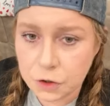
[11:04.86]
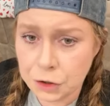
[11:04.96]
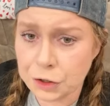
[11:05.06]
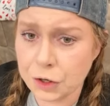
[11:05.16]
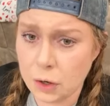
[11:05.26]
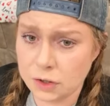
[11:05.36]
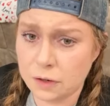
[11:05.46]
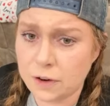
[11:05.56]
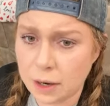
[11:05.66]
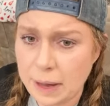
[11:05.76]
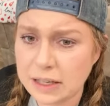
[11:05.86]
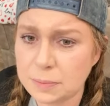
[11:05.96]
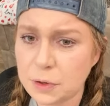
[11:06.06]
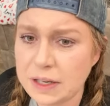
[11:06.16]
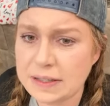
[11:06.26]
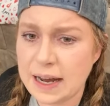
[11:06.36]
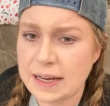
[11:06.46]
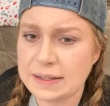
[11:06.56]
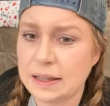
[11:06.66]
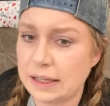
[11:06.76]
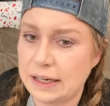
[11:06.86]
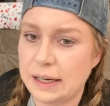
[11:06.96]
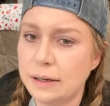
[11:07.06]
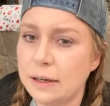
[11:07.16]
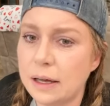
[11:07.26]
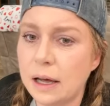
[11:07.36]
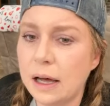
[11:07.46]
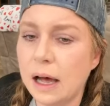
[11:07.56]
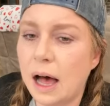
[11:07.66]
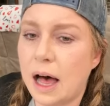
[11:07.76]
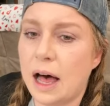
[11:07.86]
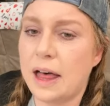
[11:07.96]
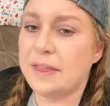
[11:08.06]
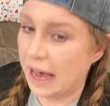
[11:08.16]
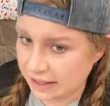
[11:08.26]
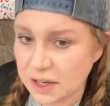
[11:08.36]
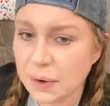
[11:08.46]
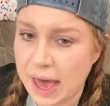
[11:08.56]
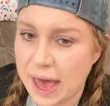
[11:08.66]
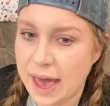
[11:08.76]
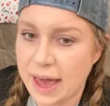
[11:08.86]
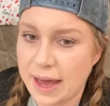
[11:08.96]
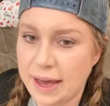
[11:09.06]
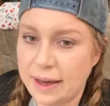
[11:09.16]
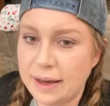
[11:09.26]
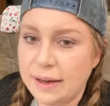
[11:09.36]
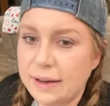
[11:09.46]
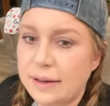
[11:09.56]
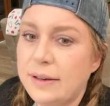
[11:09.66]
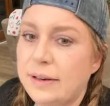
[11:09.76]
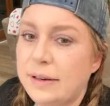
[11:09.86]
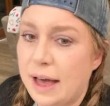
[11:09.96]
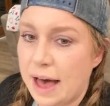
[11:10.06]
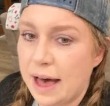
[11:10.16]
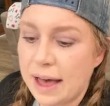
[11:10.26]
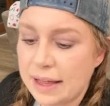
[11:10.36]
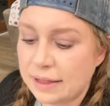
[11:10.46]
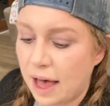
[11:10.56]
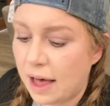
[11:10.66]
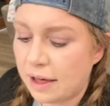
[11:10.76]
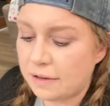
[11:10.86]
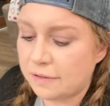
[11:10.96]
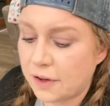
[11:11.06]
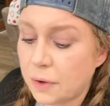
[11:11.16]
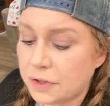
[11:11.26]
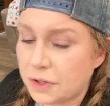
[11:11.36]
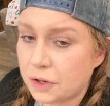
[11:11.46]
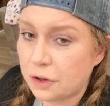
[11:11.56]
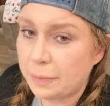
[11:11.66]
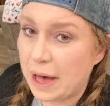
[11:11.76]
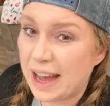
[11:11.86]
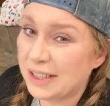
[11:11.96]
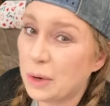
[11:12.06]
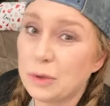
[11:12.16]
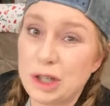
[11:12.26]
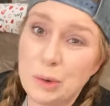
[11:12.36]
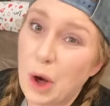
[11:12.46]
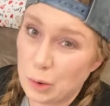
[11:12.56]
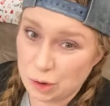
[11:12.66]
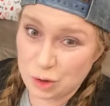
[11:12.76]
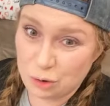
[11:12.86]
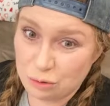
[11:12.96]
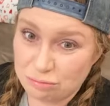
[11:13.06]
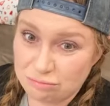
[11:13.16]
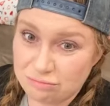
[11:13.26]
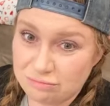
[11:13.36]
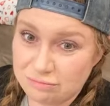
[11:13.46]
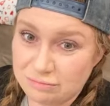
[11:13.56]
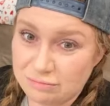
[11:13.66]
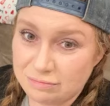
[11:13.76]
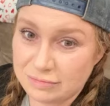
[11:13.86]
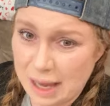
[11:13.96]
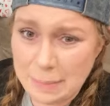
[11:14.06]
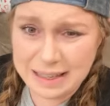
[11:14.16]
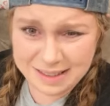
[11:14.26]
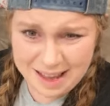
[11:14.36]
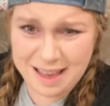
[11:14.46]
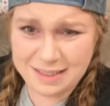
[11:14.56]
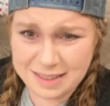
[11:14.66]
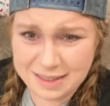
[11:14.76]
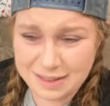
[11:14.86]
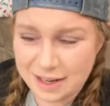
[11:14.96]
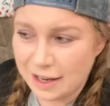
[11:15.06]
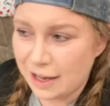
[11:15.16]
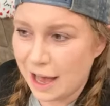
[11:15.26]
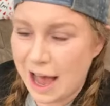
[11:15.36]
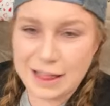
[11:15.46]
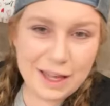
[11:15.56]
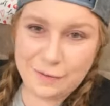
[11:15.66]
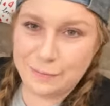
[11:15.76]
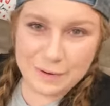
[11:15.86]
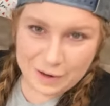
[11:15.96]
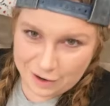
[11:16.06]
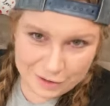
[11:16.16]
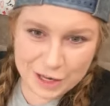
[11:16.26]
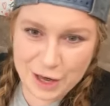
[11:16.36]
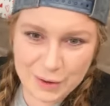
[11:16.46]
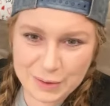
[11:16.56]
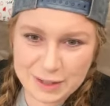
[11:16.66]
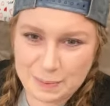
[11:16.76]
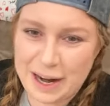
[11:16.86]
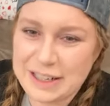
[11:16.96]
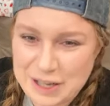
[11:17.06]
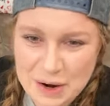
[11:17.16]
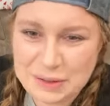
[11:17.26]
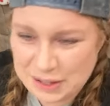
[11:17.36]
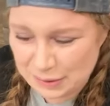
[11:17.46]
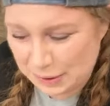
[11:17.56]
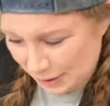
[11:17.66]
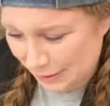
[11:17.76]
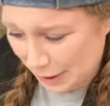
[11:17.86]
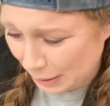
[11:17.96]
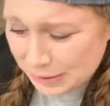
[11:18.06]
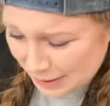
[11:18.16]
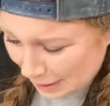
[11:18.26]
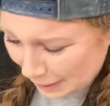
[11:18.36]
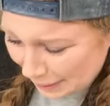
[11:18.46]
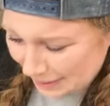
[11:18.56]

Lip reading: You're in a coastal farmhouse mood these days, Leah. That's okay. I love coastal, but I don't do coastal. Does that make sense? I live on the coast, but I don't do coastal.